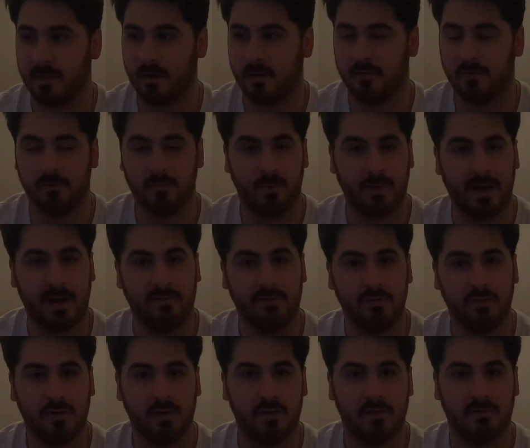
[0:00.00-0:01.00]
We have
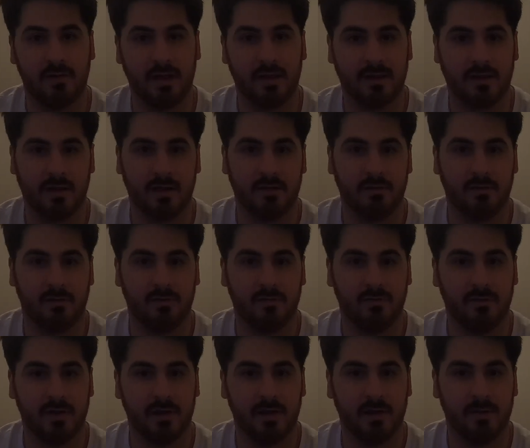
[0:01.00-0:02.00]
Lucas Vazquez.
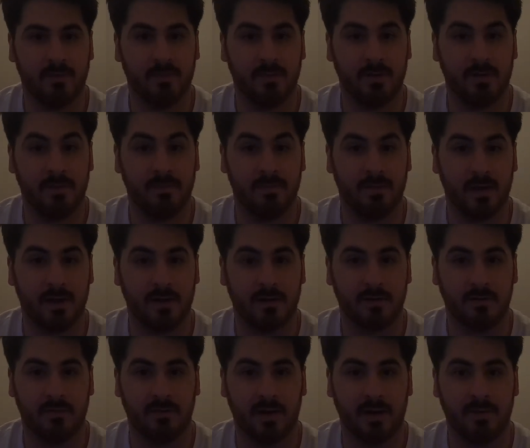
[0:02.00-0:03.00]
Hopefully he'll be playing
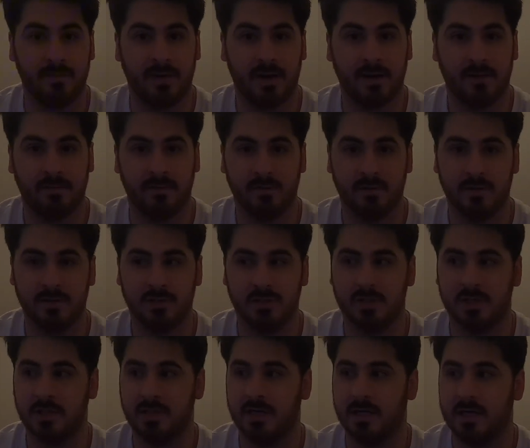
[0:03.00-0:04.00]
on the right back
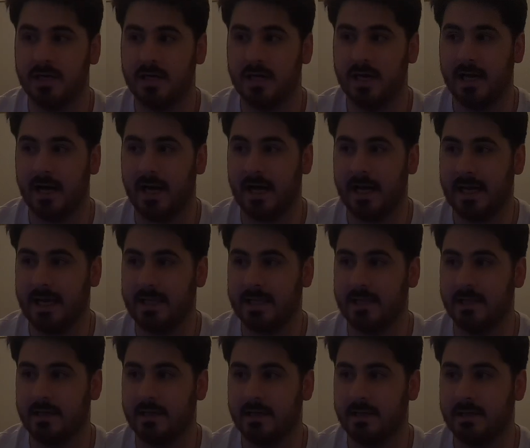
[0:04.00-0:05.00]
position, and